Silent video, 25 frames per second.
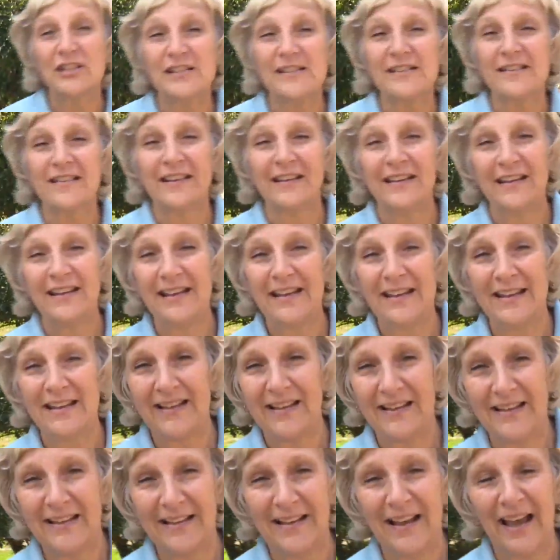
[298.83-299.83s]
is the
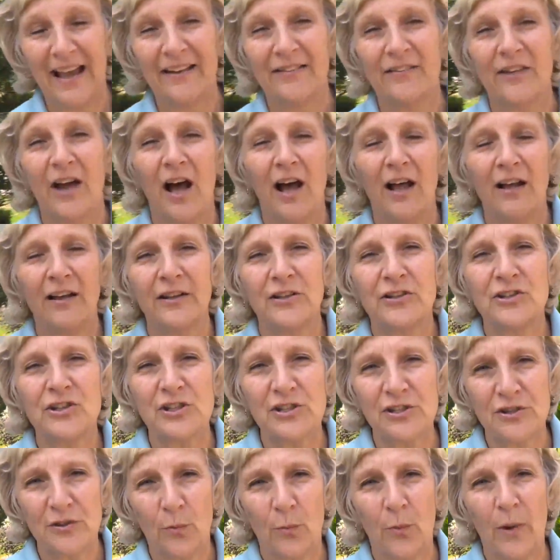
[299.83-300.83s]
key and knowledge is
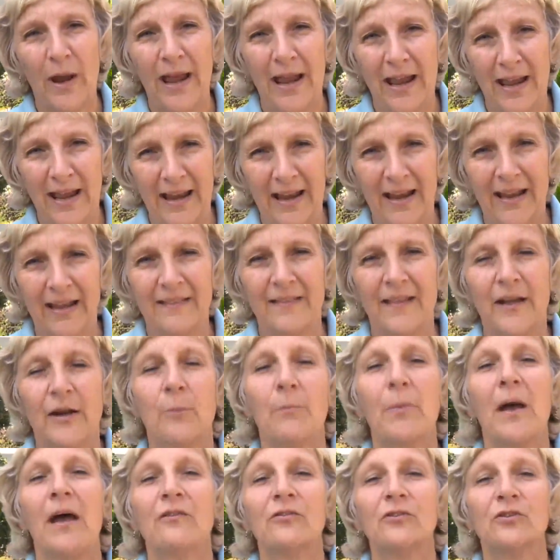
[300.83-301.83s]
the way that a
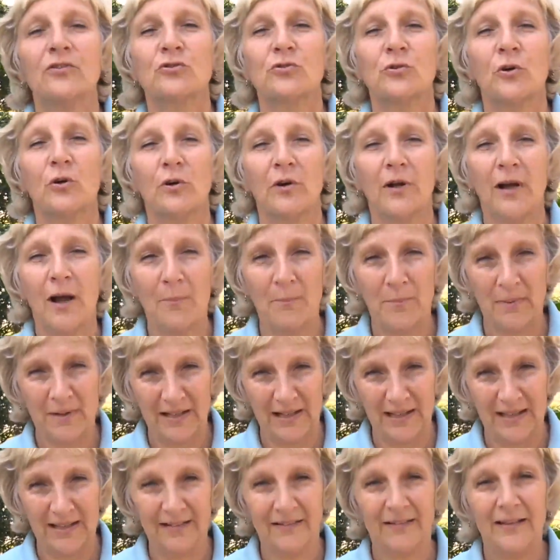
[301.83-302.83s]
pest control
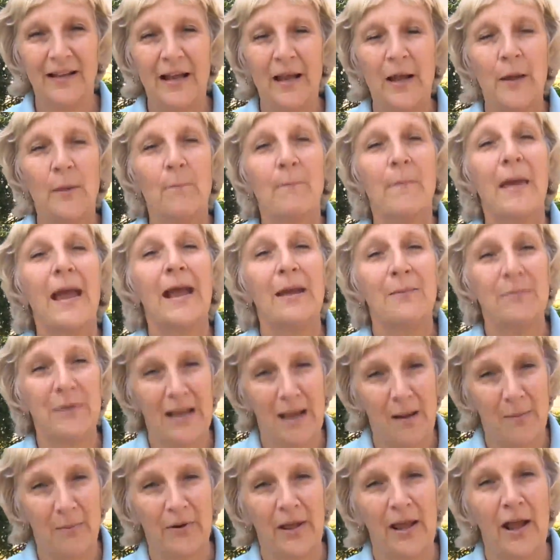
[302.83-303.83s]
company may be
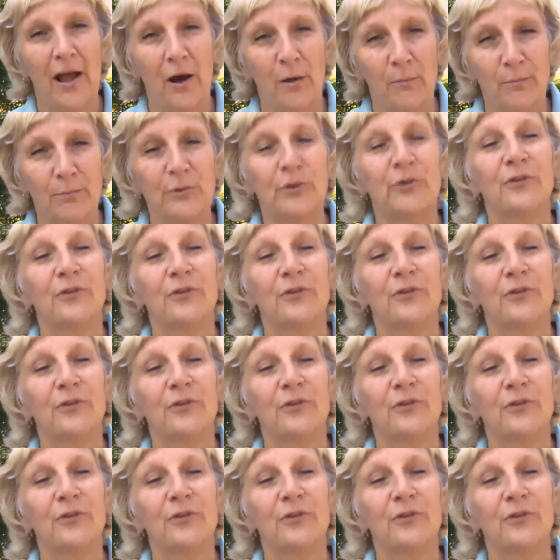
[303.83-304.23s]
able to help